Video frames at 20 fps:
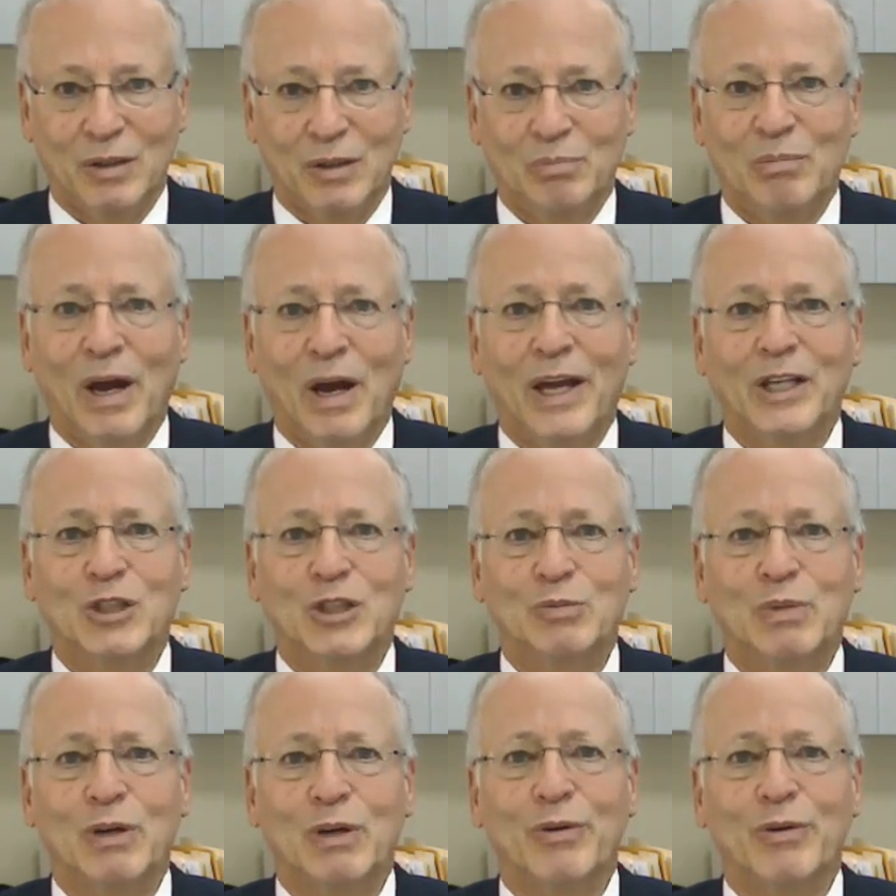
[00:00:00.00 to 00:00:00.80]
My
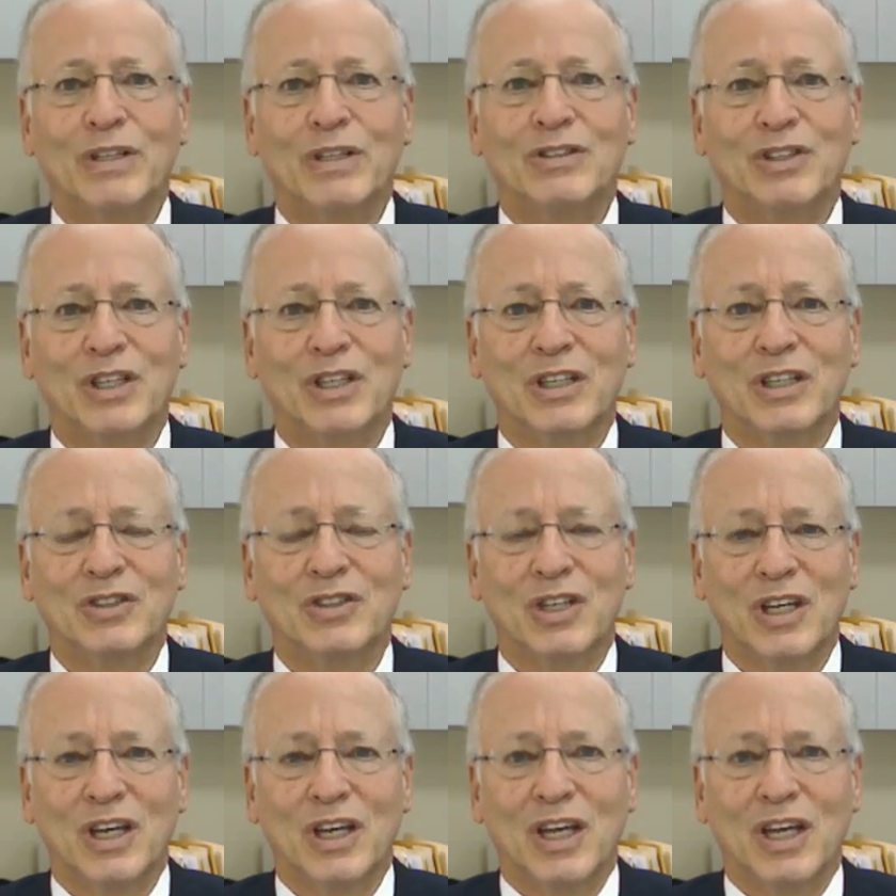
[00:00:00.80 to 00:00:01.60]
experience is
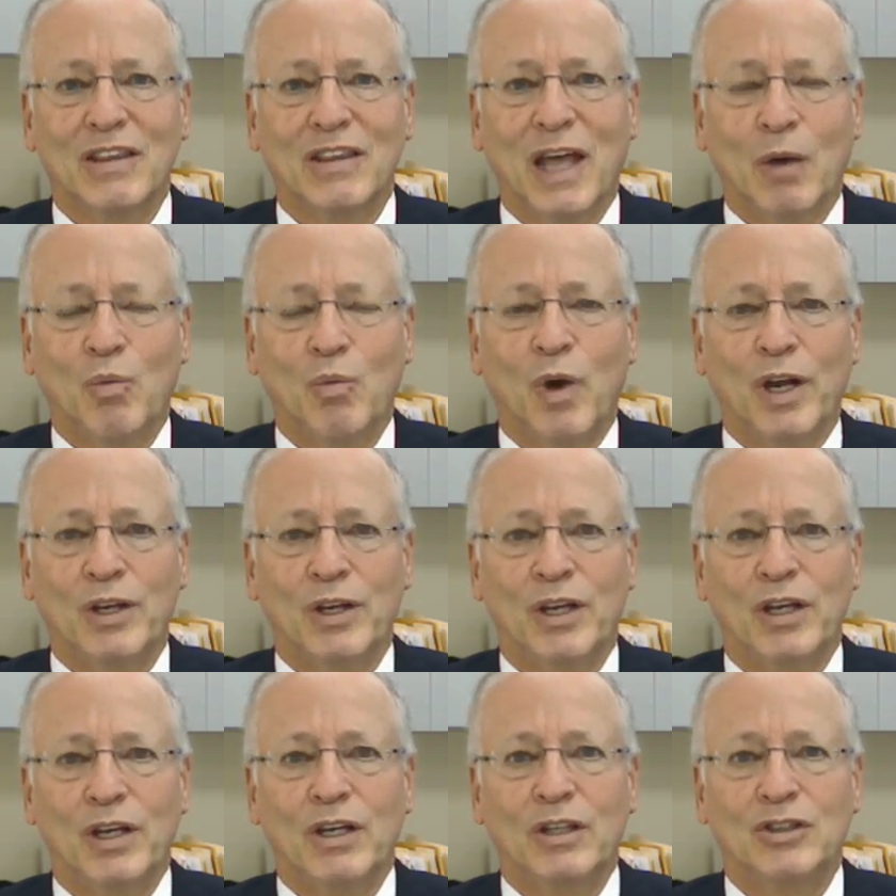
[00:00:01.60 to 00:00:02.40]
that what
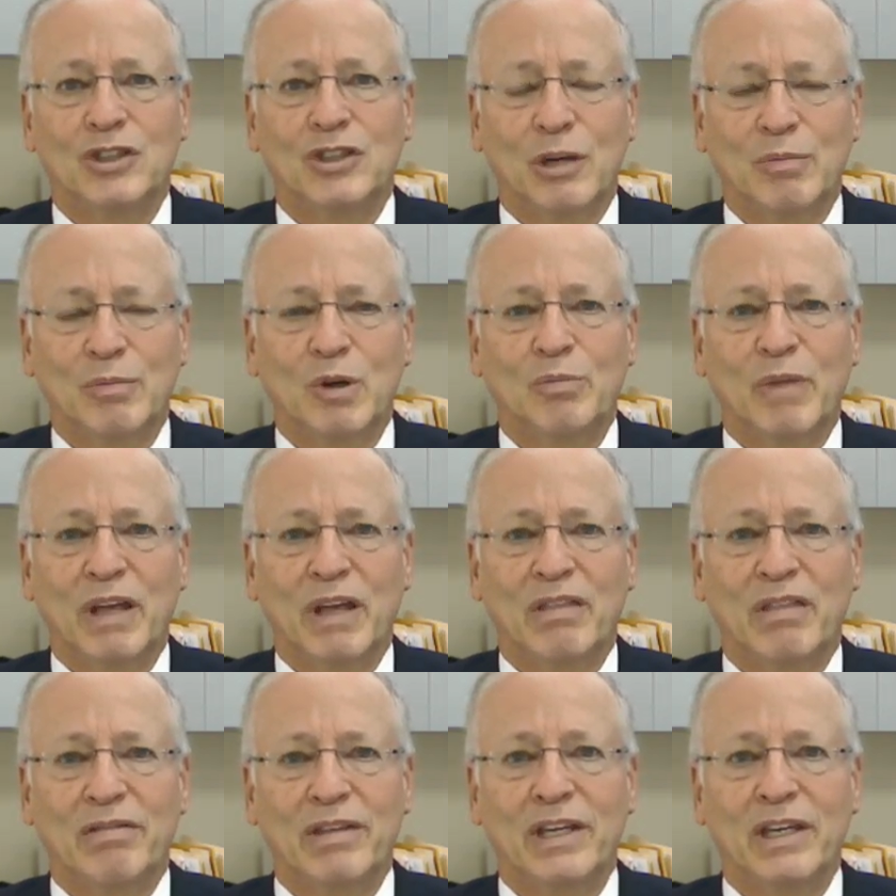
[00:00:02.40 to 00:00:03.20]
someone may
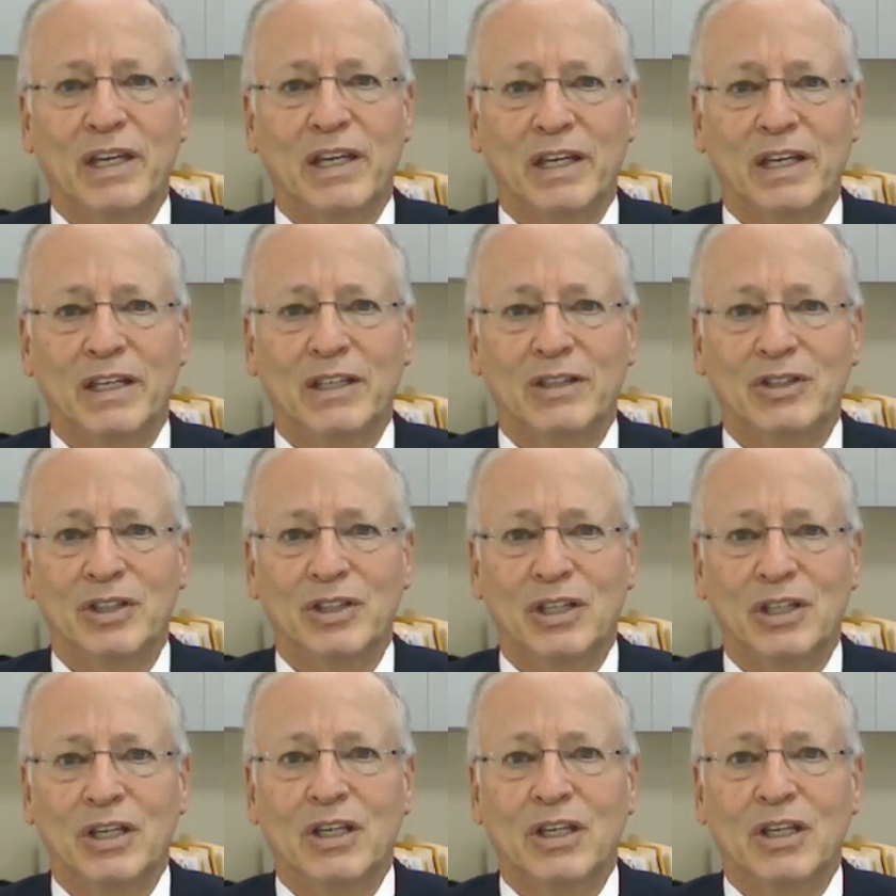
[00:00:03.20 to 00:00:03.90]
think is